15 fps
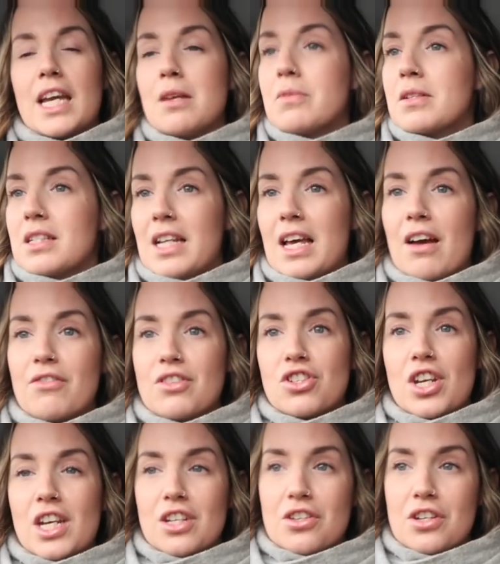Gabe doesn't have to
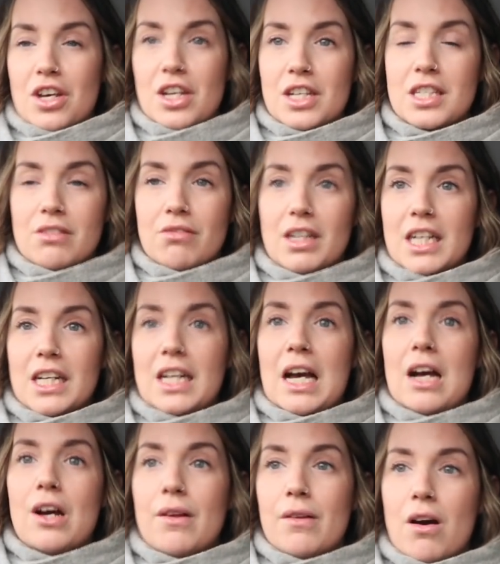change a nursery.
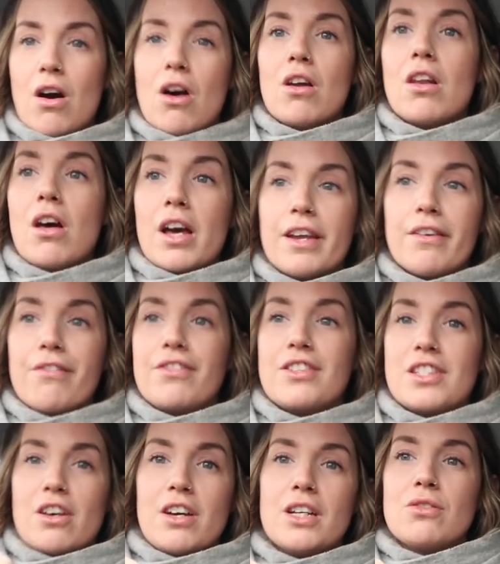Our
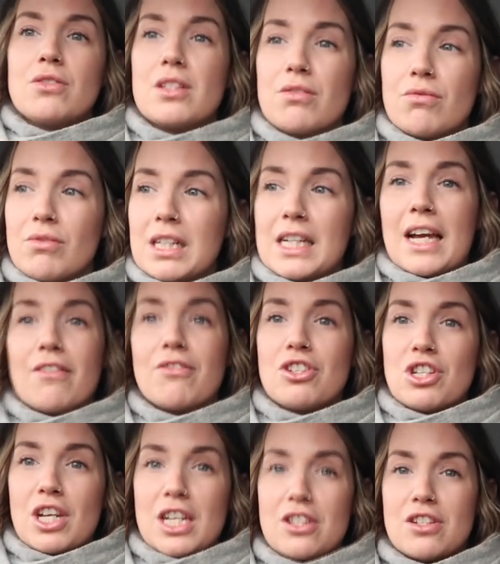lifestyle doesn't really have to
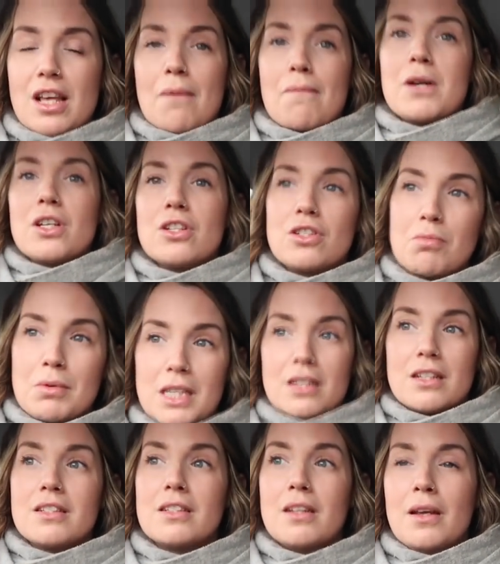change that much
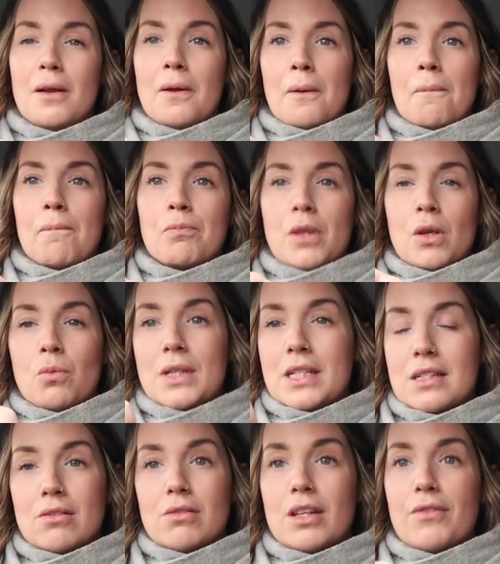because we're
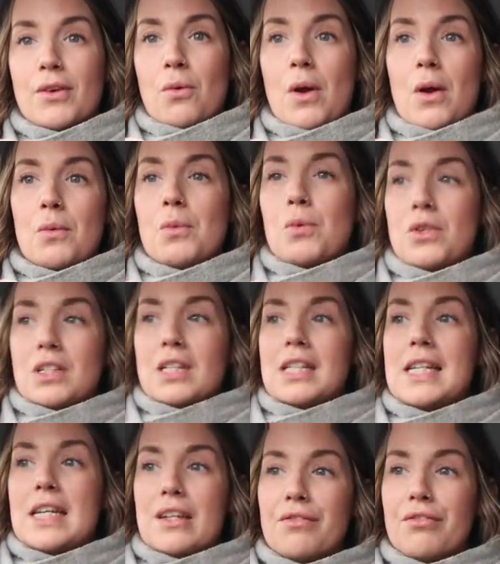still living where we want to
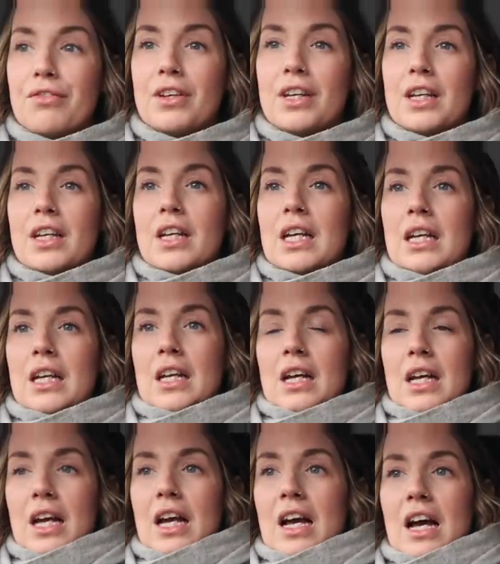live.
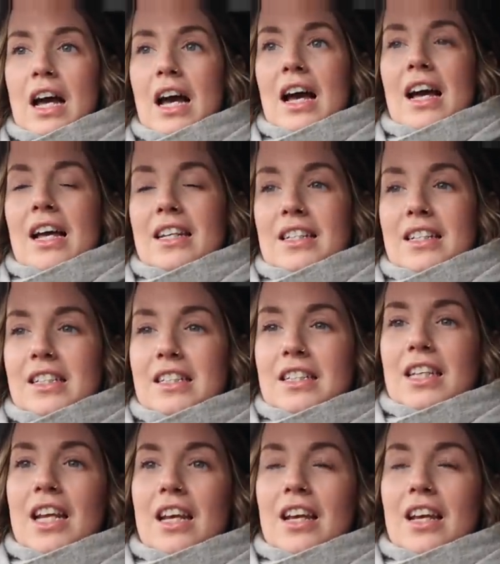And